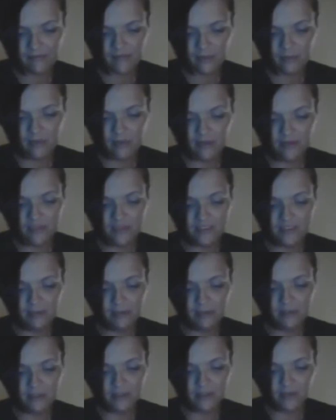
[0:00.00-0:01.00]
While this
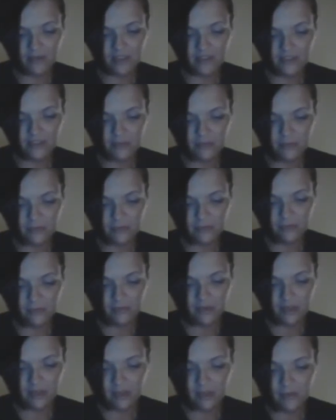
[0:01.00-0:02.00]
administration will
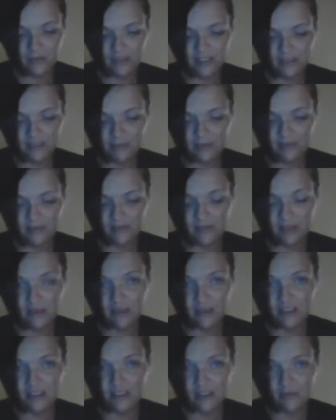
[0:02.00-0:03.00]
always be
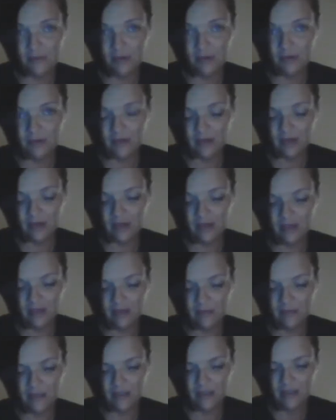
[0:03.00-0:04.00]
very tough on
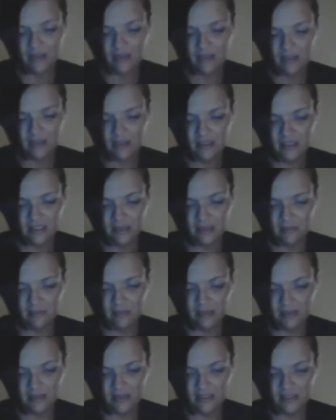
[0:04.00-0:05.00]
crime, it
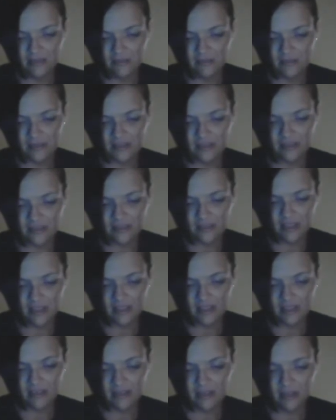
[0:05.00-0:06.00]
believes
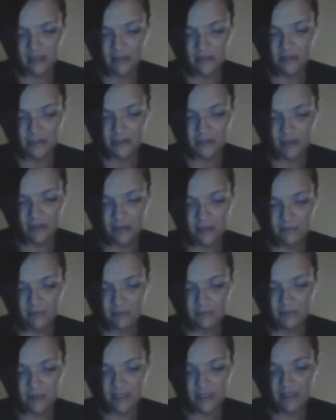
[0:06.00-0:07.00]
that those who have
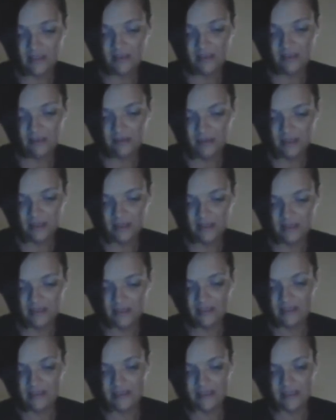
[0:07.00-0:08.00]
paid their debt to
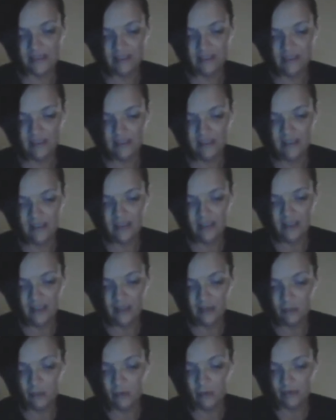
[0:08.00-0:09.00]
society
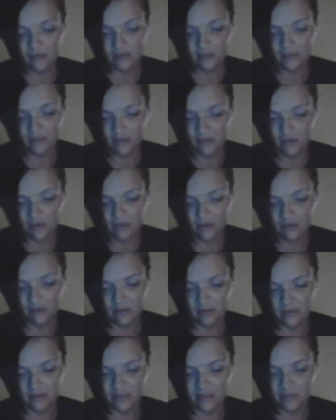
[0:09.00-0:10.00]
and worked
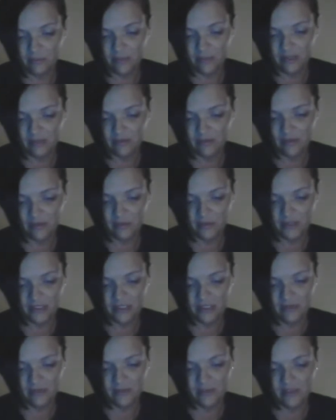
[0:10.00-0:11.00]
hard to better
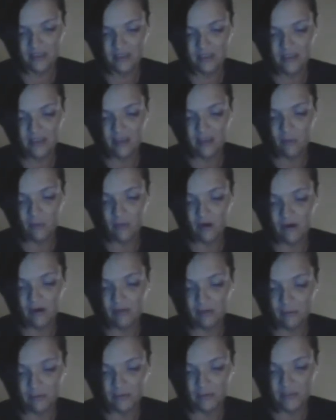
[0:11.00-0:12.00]
themselves while
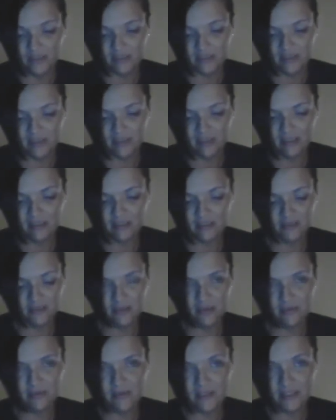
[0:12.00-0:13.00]
in prison
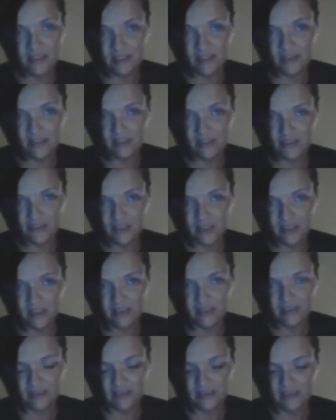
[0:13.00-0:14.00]
deserve a second
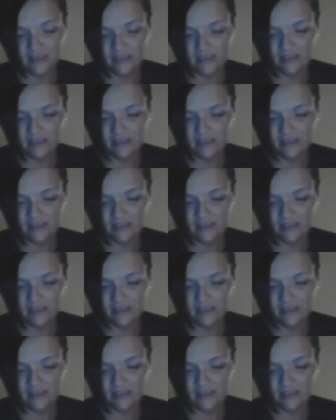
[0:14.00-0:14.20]
chance,